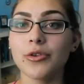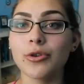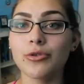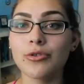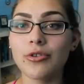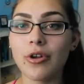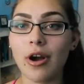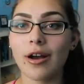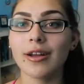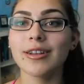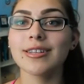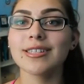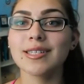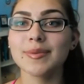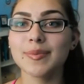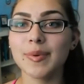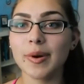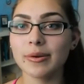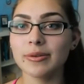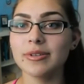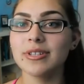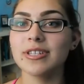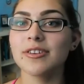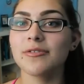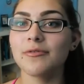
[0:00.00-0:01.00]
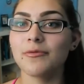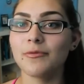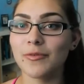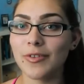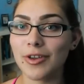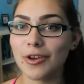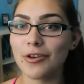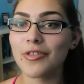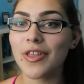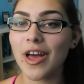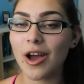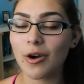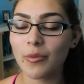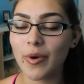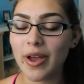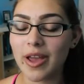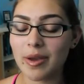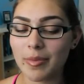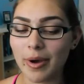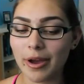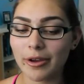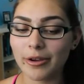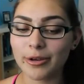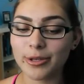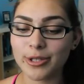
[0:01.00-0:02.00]
You're not supposed to feel that way
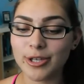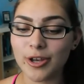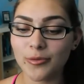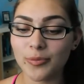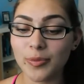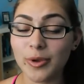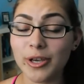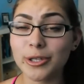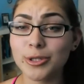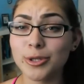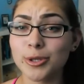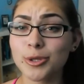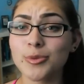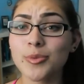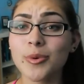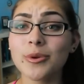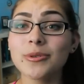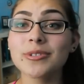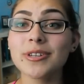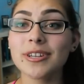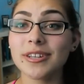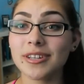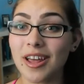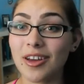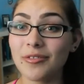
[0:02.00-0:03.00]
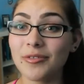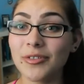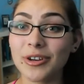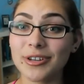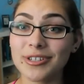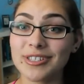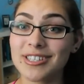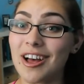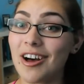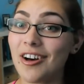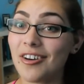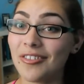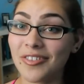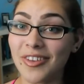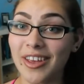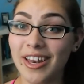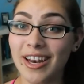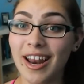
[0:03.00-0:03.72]
about yourself because you're supposed to love yourself.